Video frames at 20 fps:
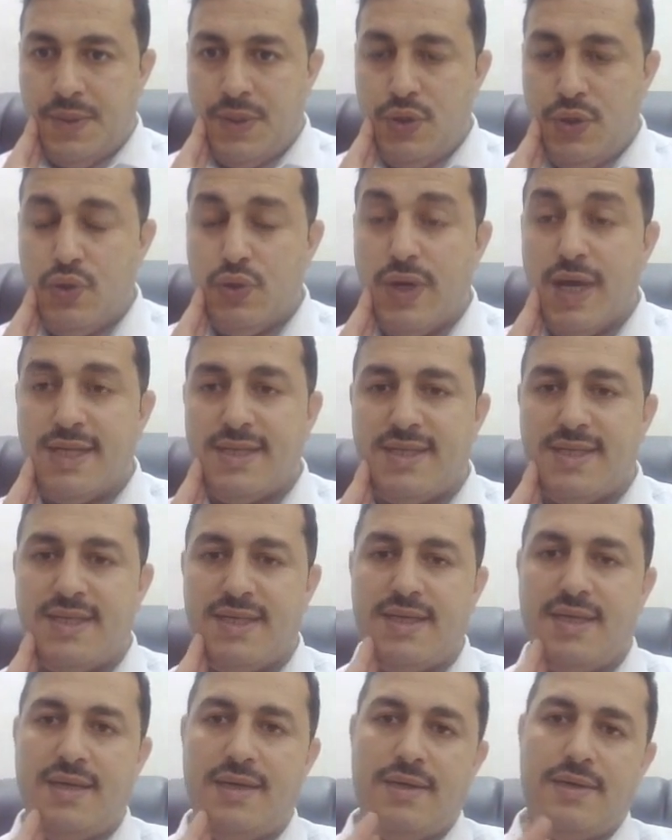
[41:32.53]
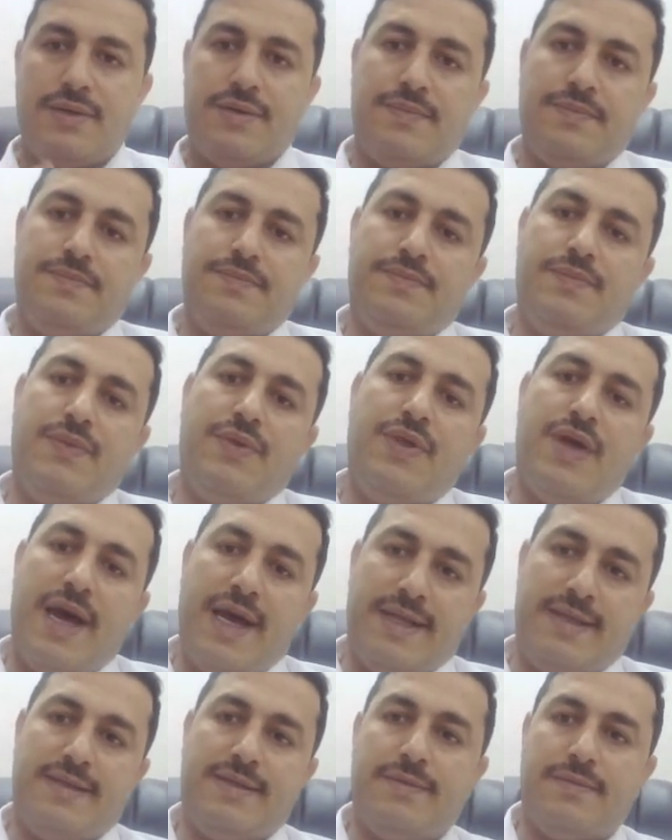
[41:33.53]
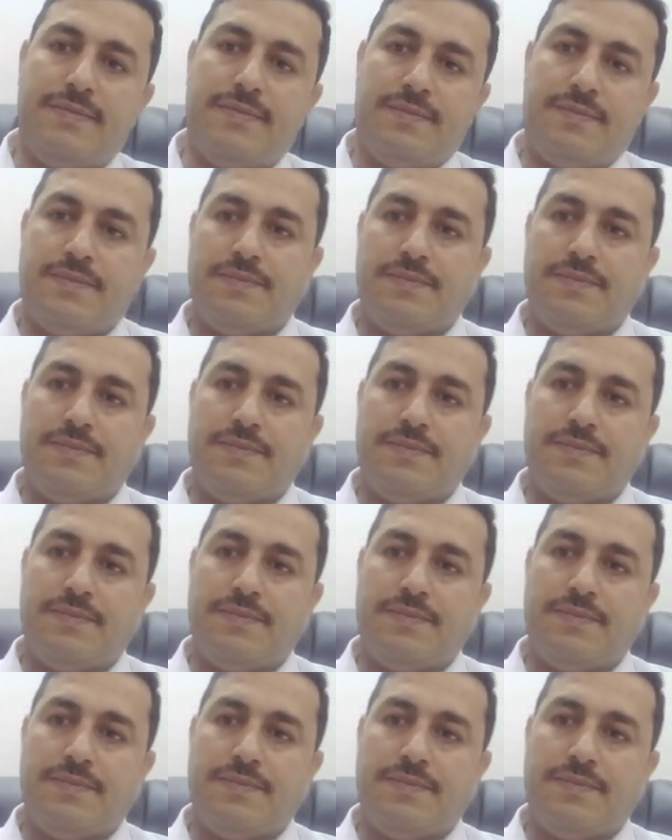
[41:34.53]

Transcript: you can see here that